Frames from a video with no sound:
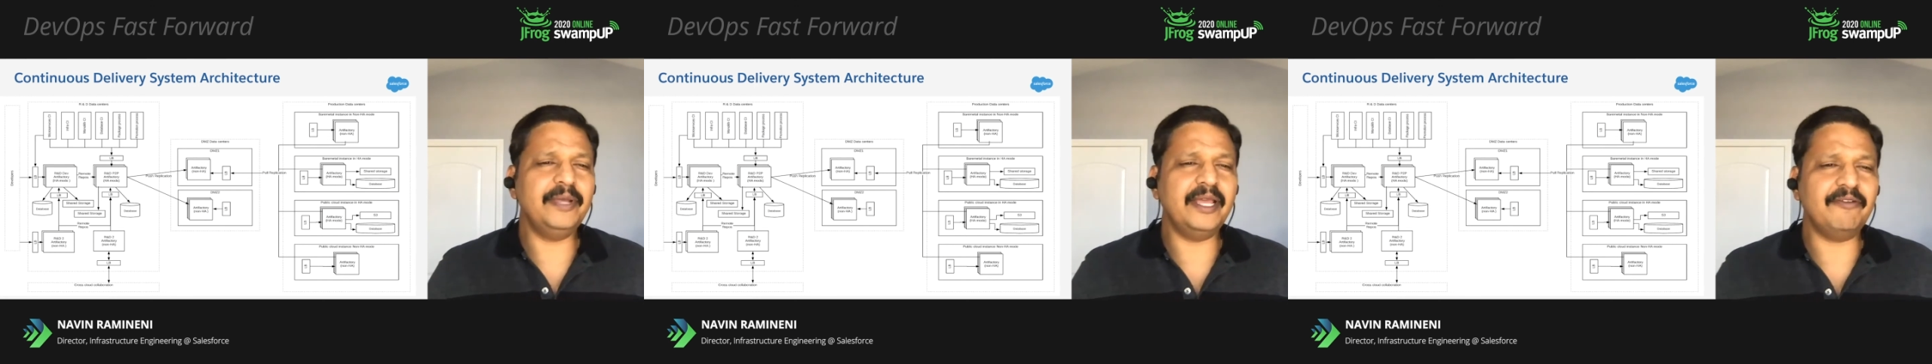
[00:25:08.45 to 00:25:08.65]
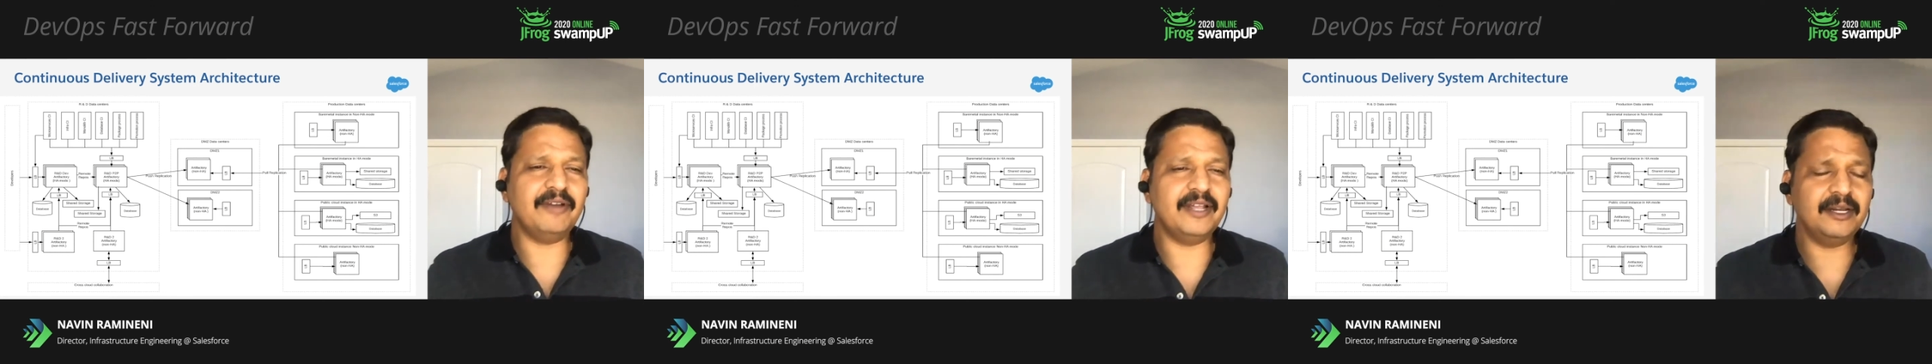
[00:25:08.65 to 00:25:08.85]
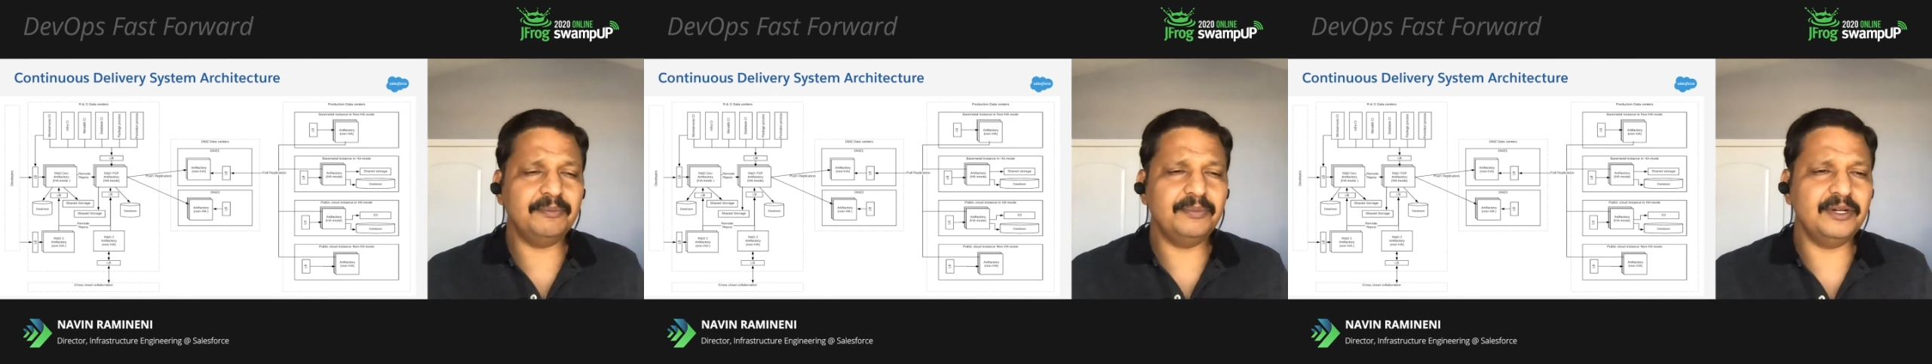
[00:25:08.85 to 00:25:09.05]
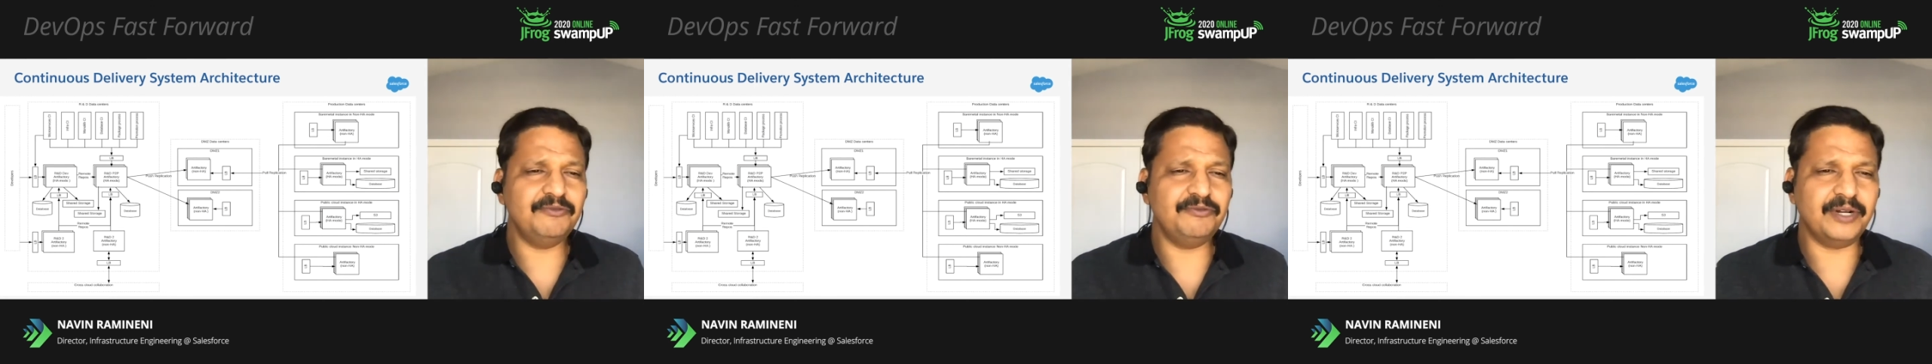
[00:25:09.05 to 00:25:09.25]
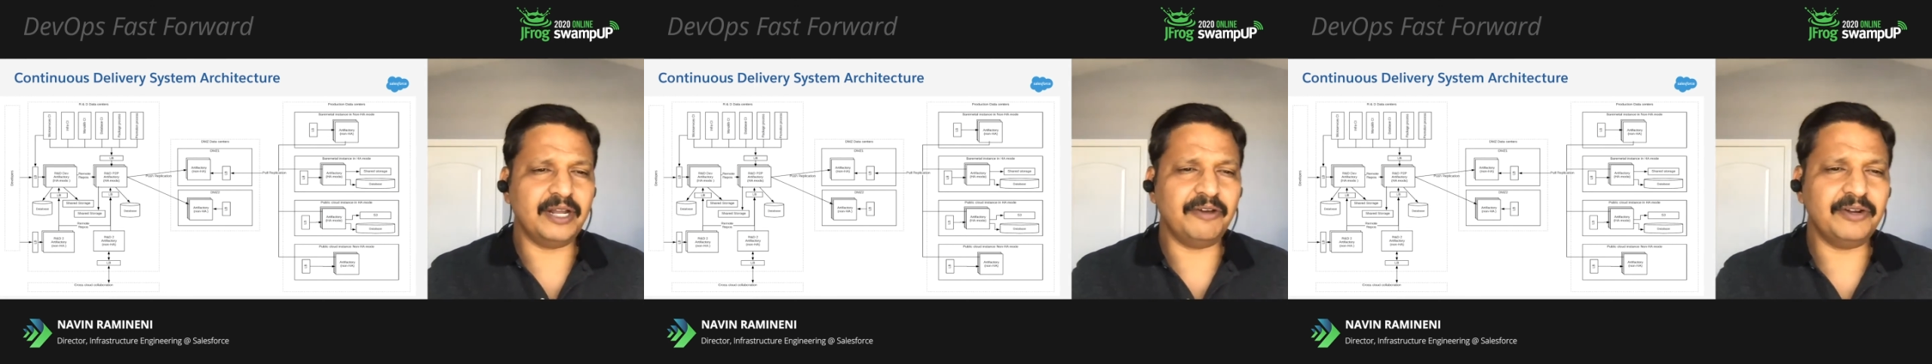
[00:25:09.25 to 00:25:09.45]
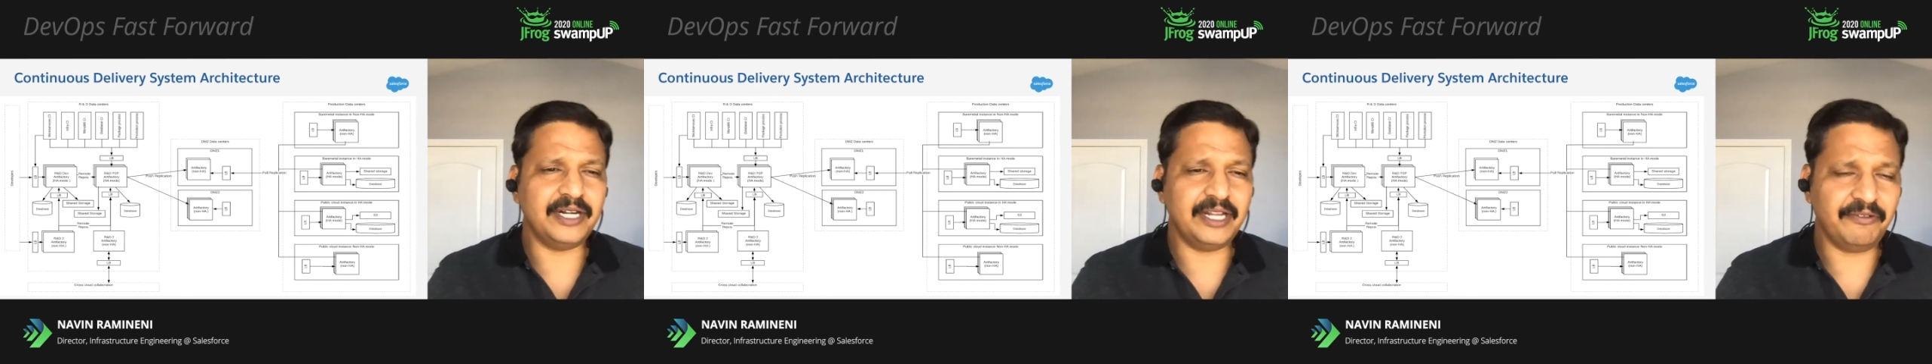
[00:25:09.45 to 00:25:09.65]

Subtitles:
be available for our